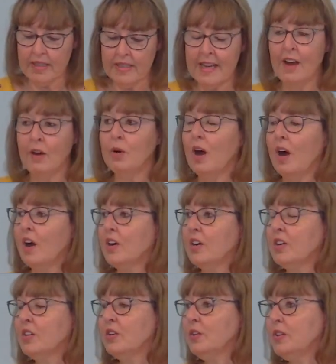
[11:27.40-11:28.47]
Now, our
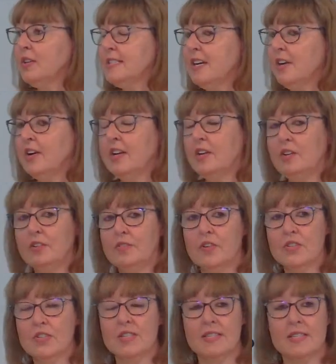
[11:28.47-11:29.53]
Unitarian
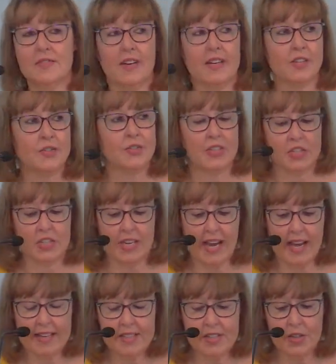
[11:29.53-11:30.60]
Universalist faith tradition
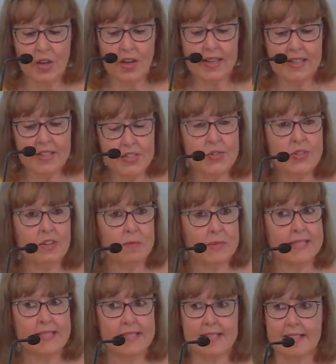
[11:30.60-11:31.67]
has a long history of
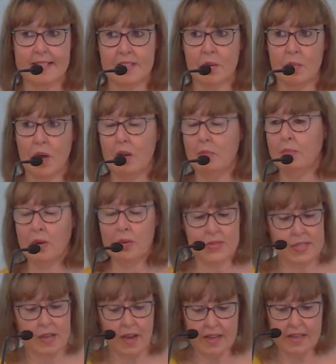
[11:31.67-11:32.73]
mysticism on both
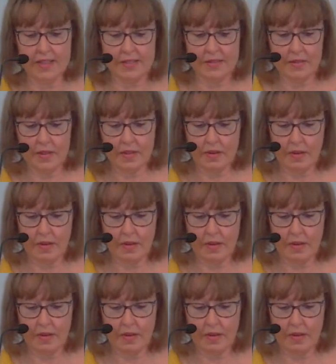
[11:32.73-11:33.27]
sides.